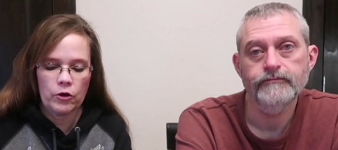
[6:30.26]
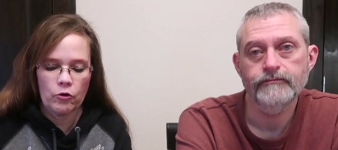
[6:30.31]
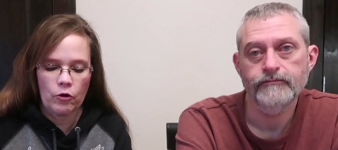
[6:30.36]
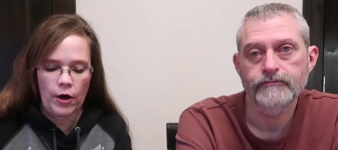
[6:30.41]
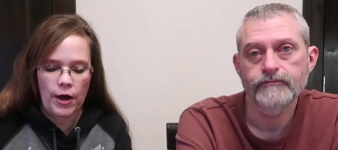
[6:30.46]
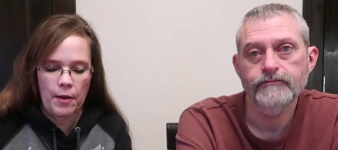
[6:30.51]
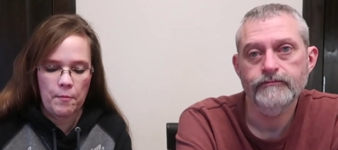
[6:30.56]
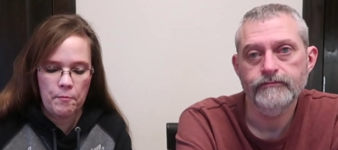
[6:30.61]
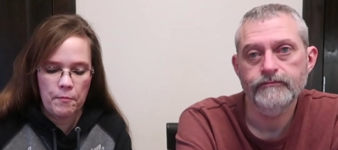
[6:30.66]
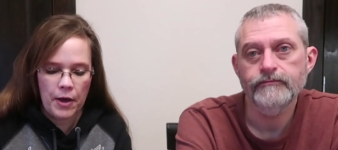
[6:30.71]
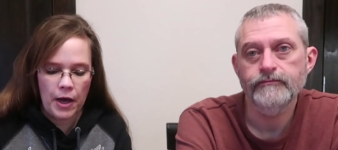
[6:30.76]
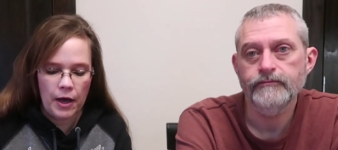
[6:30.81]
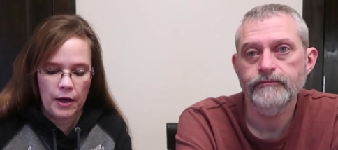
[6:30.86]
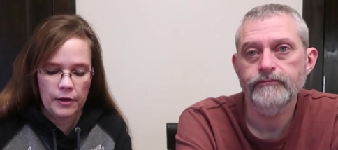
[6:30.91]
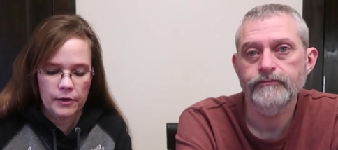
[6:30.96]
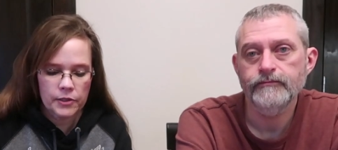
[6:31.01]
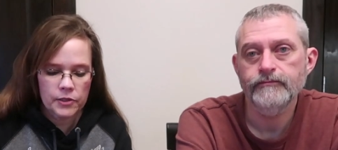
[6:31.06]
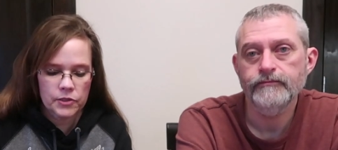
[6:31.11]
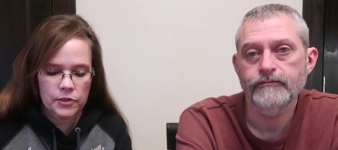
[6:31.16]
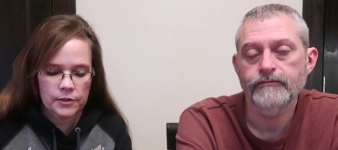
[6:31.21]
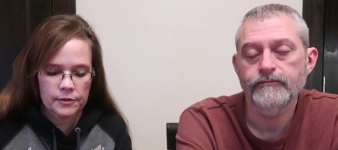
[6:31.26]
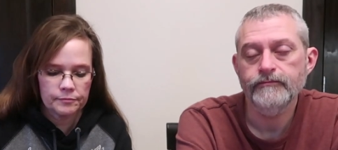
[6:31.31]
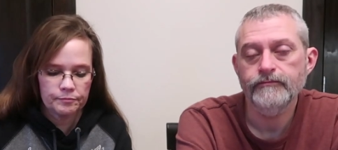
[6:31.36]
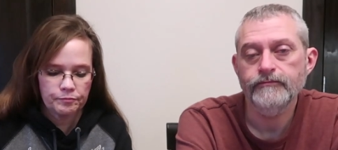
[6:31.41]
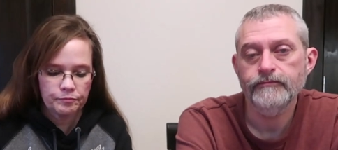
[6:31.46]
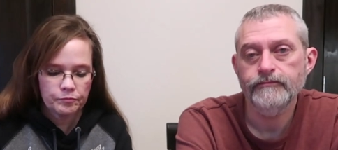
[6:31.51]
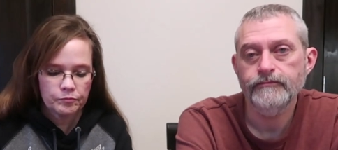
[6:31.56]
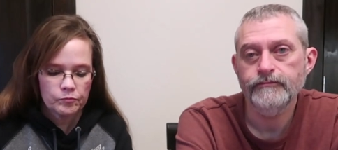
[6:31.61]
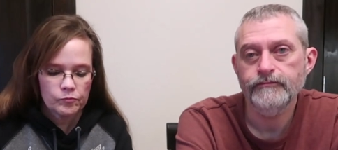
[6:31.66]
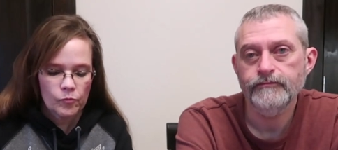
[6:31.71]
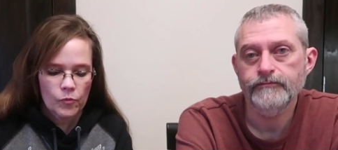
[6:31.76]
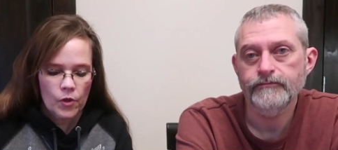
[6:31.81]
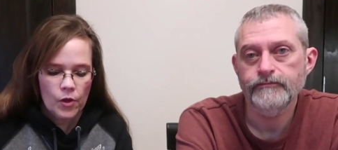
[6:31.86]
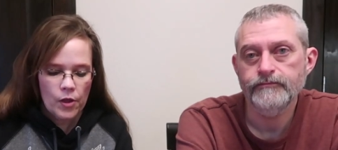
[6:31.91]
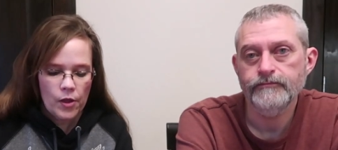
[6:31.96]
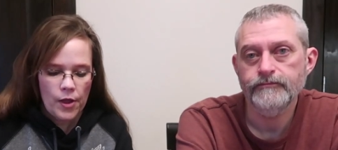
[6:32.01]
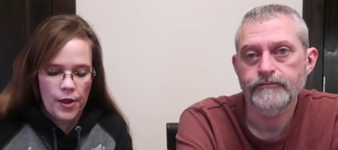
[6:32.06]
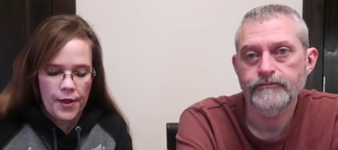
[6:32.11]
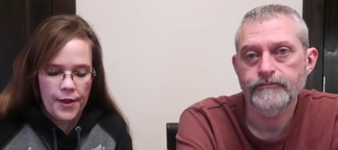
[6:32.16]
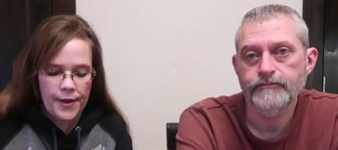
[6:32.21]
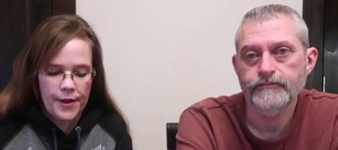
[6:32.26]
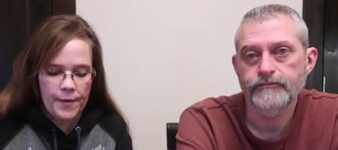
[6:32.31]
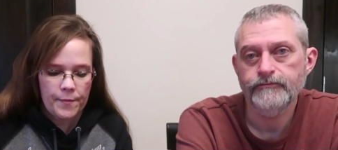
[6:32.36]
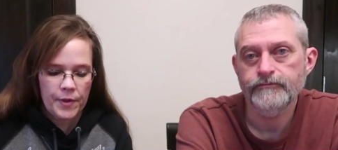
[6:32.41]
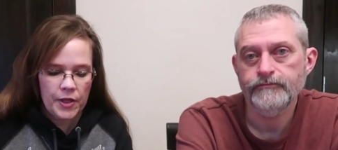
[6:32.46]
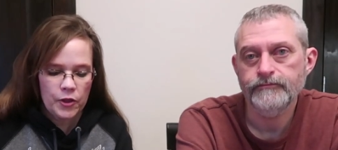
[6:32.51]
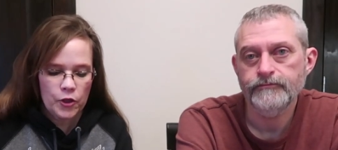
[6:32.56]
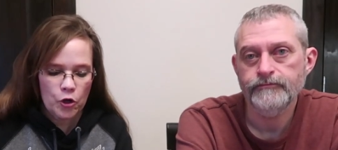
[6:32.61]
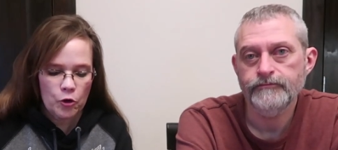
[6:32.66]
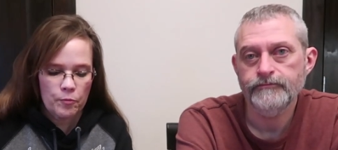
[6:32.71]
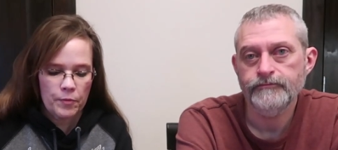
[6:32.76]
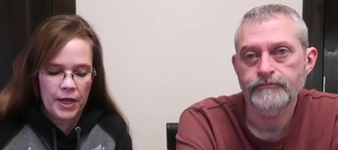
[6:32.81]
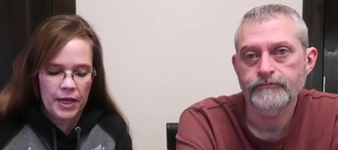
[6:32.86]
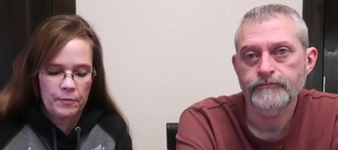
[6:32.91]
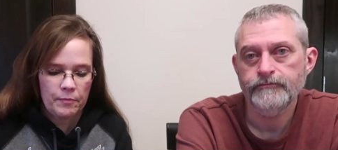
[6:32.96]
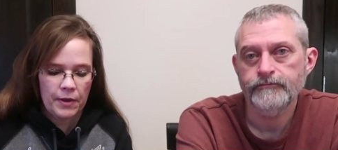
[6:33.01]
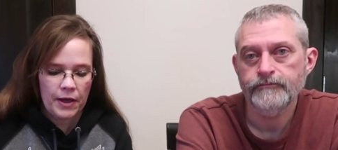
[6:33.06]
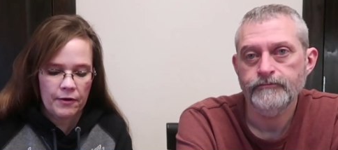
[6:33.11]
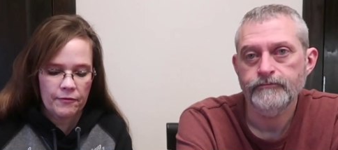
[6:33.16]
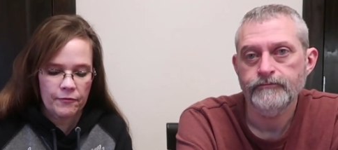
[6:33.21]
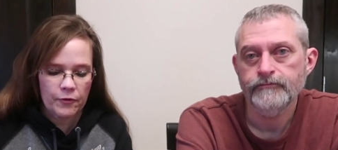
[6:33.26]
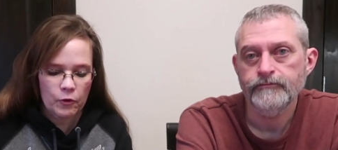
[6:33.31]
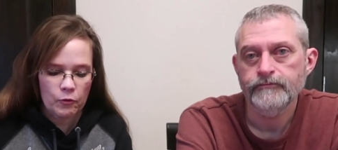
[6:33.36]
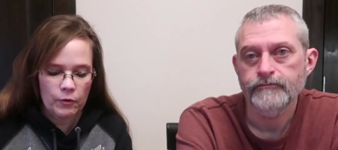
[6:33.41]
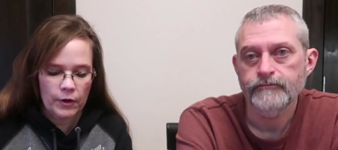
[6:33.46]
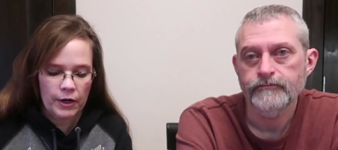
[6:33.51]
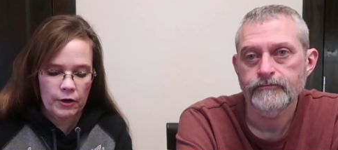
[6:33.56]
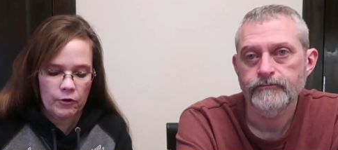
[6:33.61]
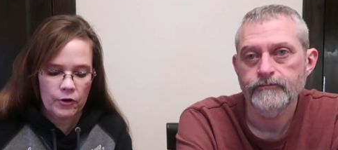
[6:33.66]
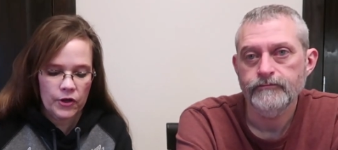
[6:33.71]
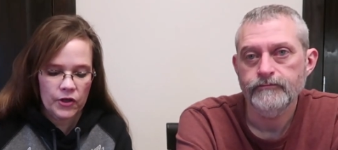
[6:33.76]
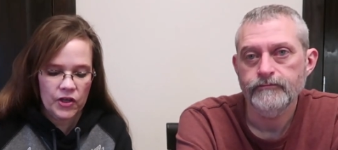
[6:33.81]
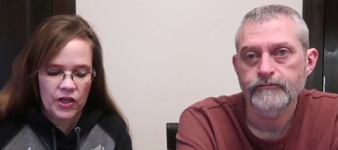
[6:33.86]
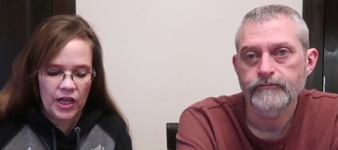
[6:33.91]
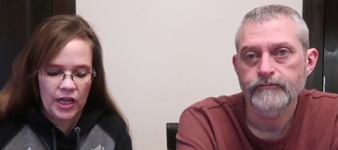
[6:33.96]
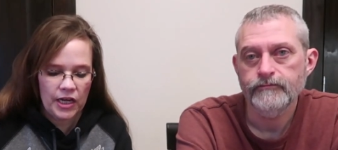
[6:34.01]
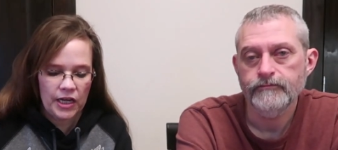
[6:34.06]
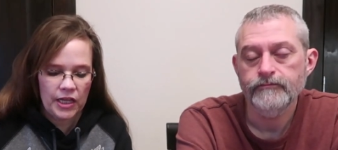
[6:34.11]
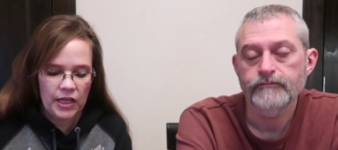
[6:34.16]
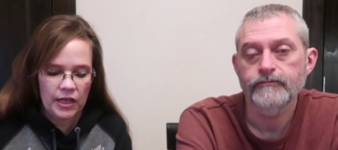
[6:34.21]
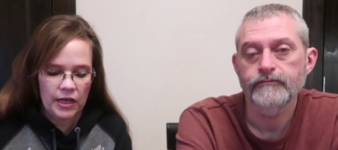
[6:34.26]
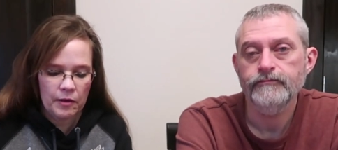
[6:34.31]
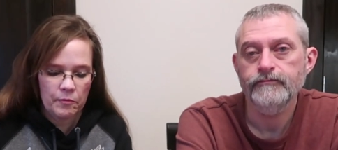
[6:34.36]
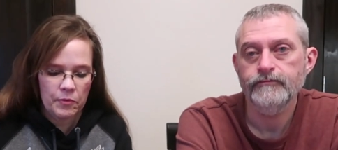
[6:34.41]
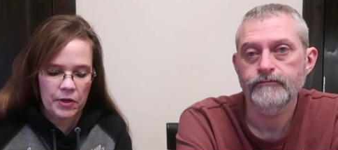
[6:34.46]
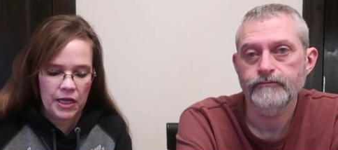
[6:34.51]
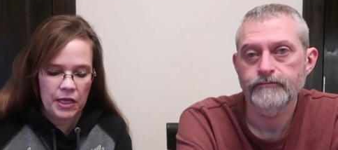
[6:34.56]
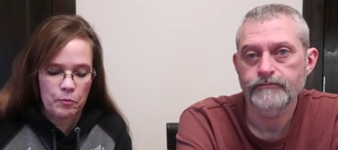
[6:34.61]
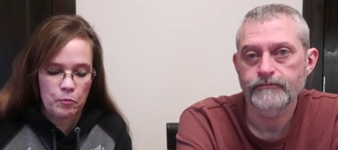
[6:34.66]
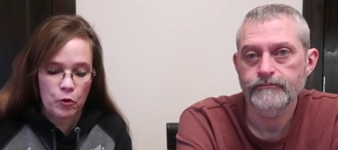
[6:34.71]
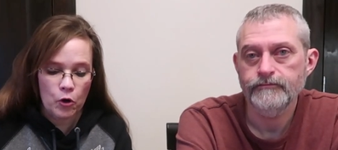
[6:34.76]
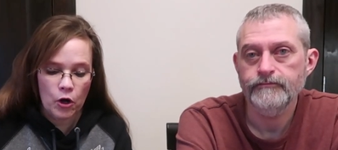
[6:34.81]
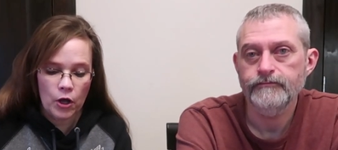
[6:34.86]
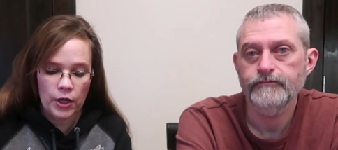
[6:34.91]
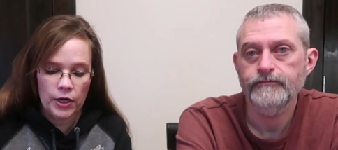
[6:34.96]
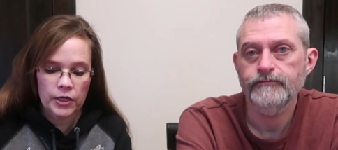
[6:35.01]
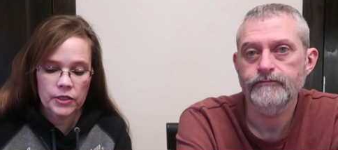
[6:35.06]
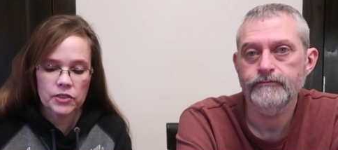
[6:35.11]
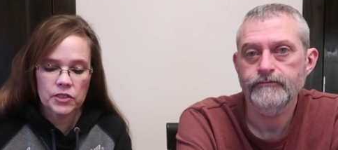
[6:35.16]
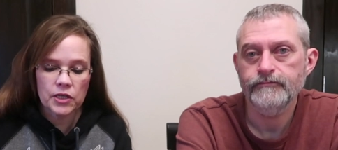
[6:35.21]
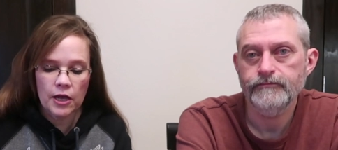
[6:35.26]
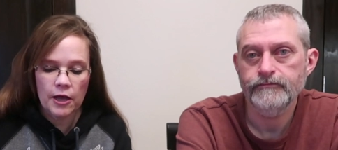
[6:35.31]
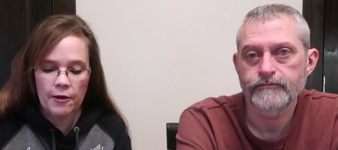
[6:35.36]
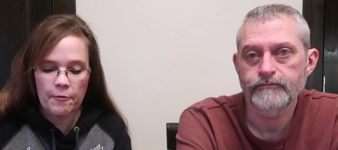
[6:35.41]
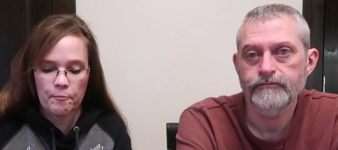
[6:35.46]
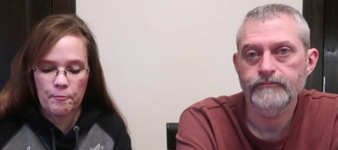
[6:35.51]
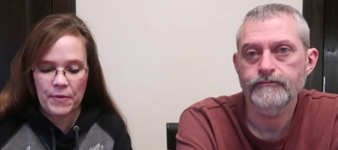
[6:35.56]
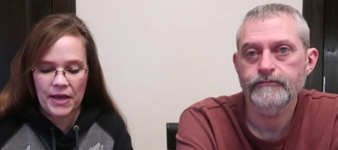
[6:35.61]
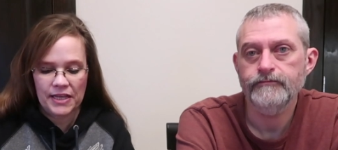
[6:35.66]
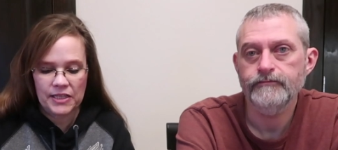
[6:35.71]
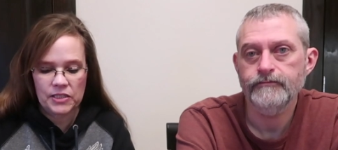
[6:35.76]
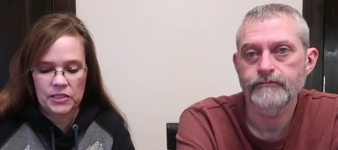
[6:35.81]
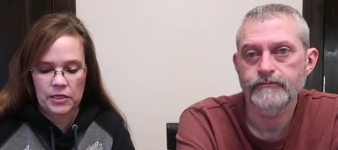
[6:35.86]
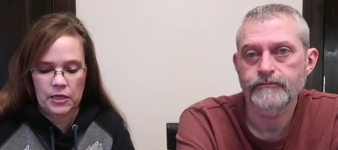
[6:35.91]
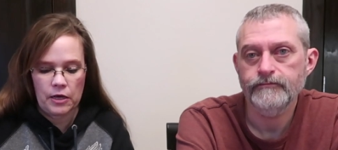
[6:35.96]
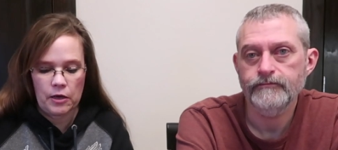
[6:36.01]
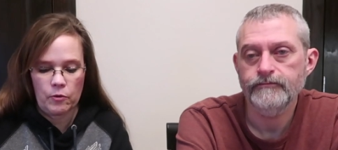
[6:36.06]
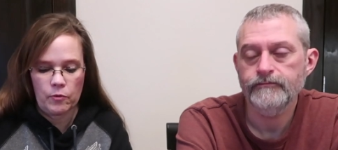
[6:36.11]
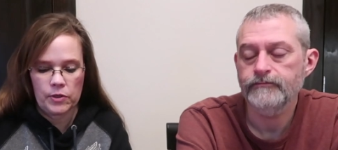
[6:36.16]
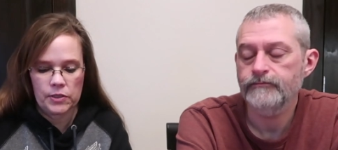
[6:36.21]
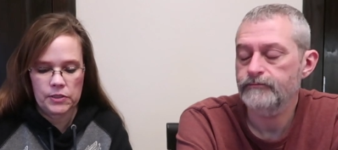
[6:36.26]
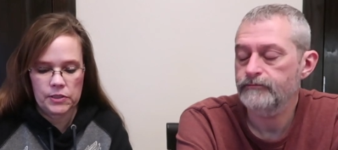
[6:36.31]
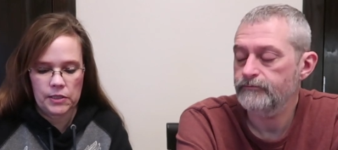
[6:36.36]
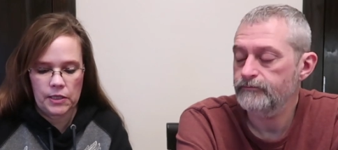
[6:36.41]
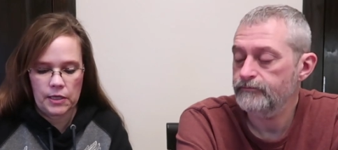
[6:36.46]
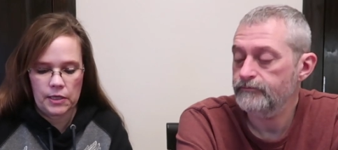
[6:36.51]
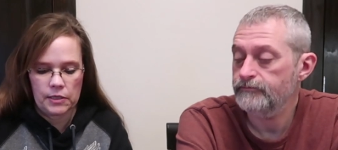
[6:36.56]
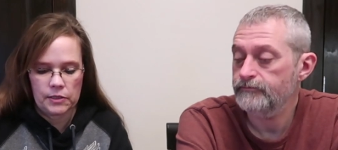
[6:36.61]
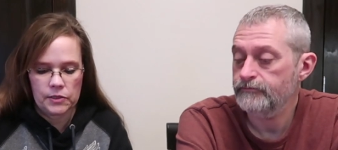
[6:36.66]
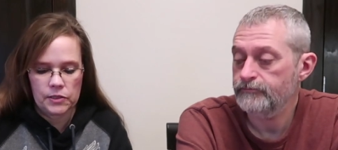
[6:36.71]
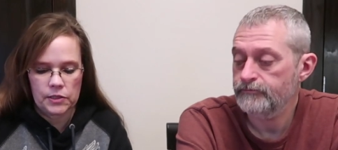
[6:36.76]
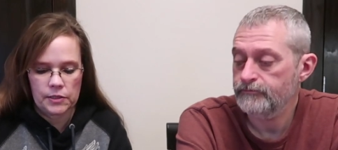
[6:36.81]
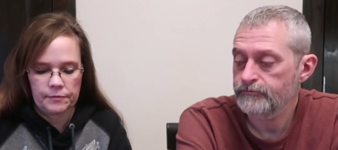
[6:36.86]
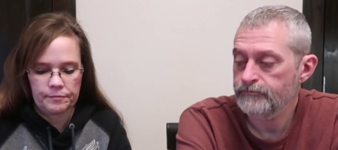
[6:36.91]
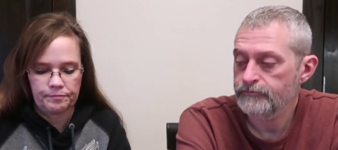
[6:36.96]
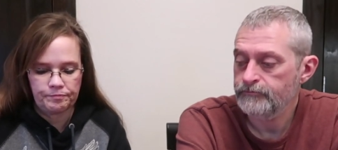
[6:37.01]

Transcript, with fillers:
Speaker 1: gram box. Um, and they're made by Ferrara Candy Company, product of Mexico, it says.